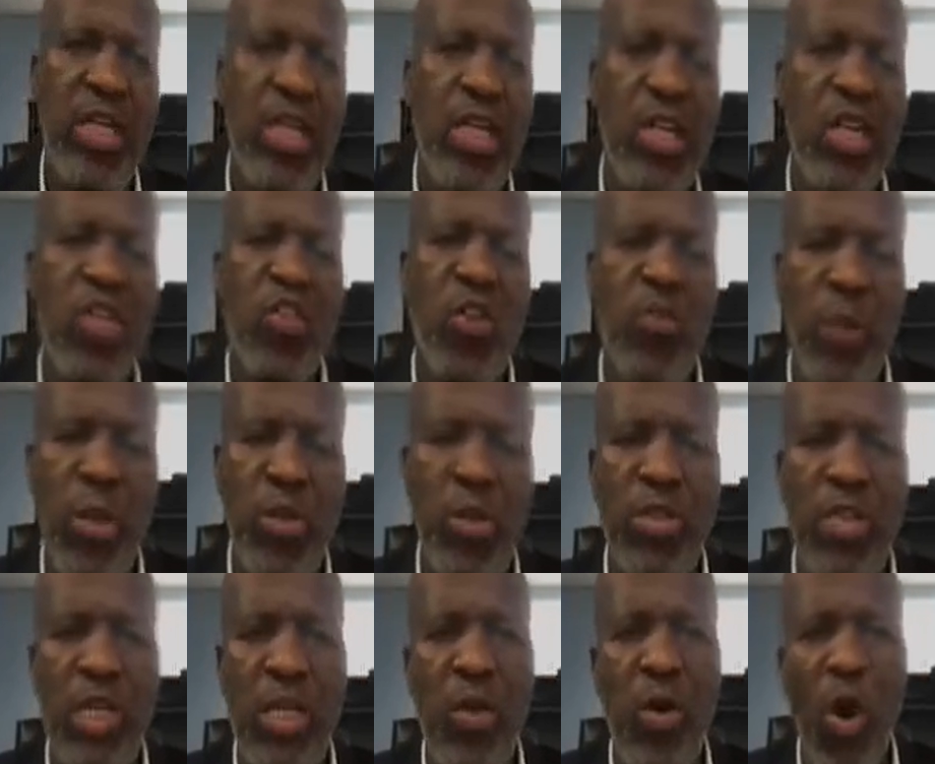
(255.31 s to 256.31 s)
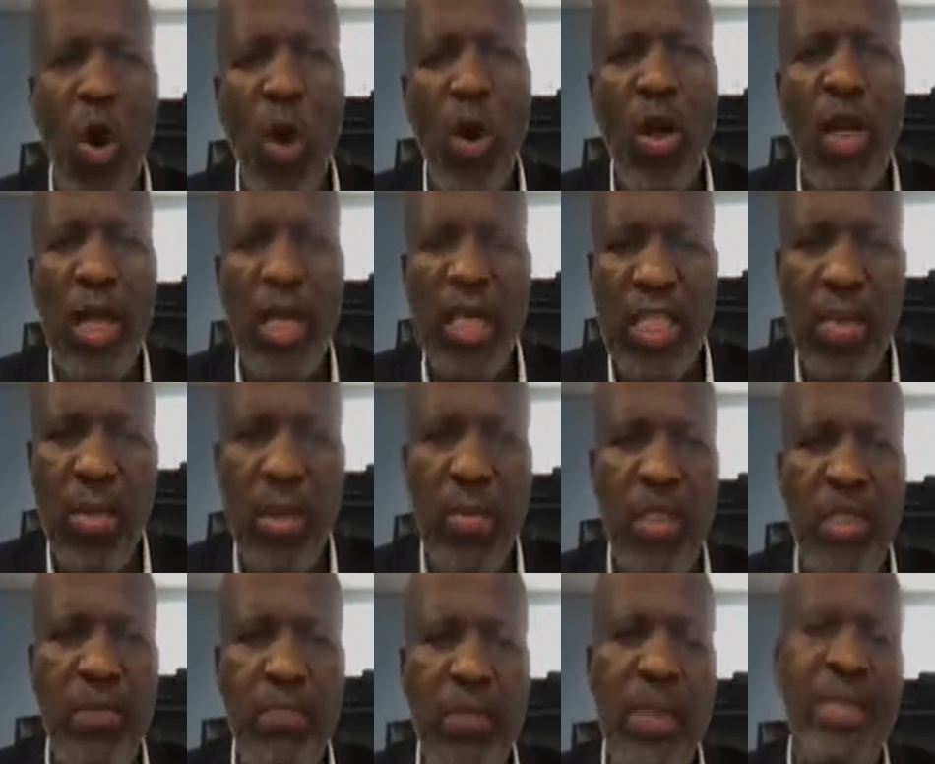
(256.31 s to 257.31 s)
to make sure that all SMMEs
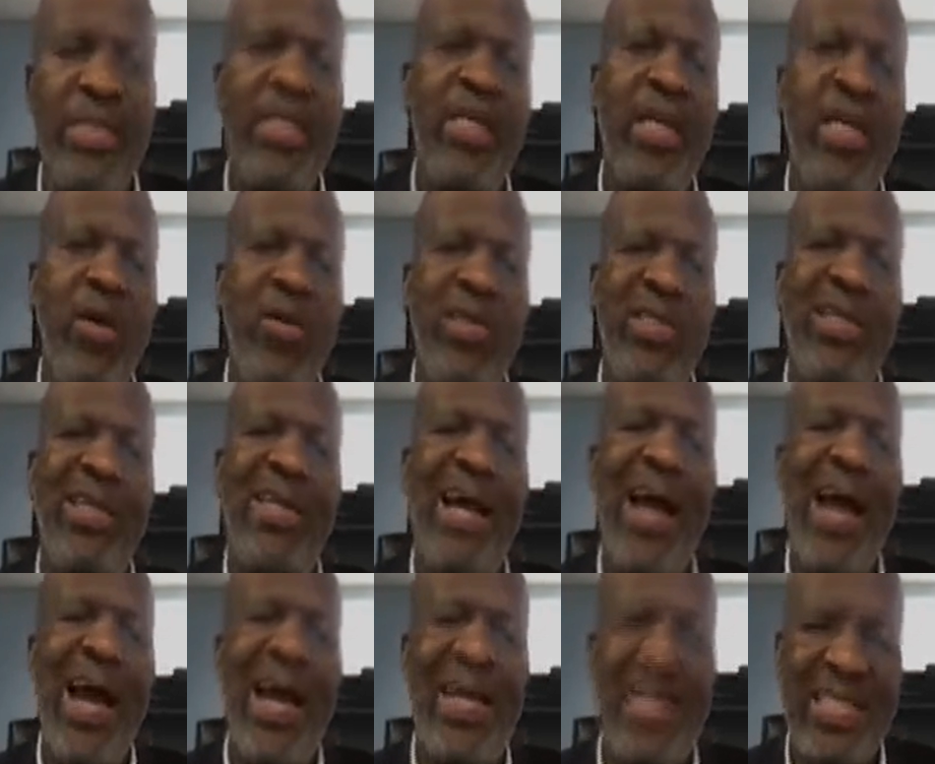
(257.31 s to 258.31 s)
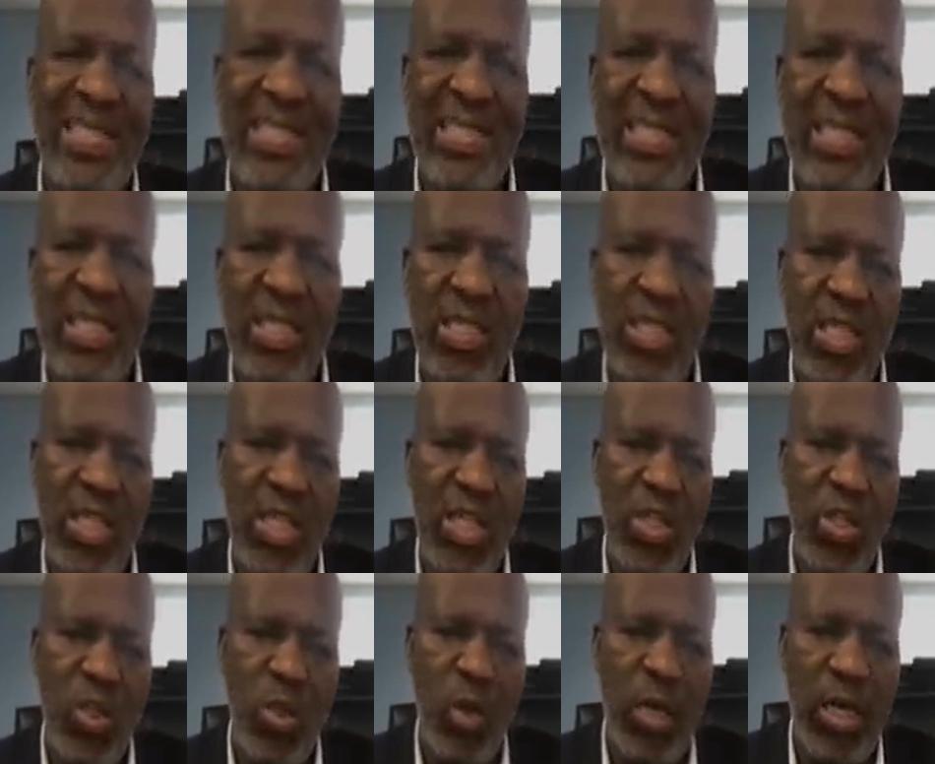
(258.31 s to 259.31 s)
based in Gauteng are assisted
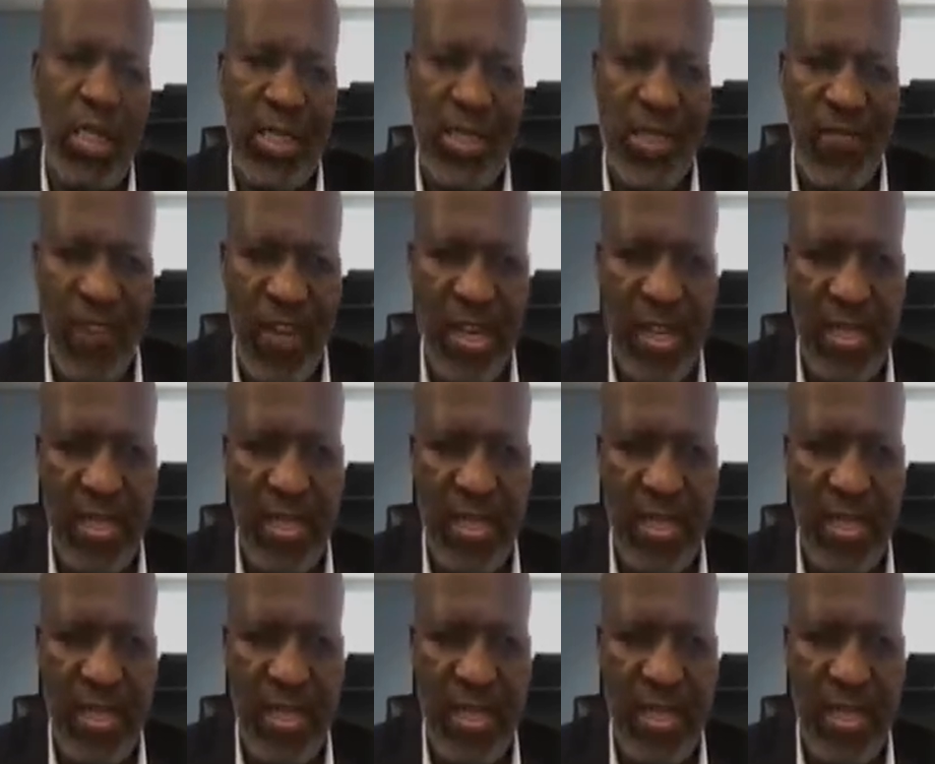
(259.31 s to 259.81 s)
to access funding.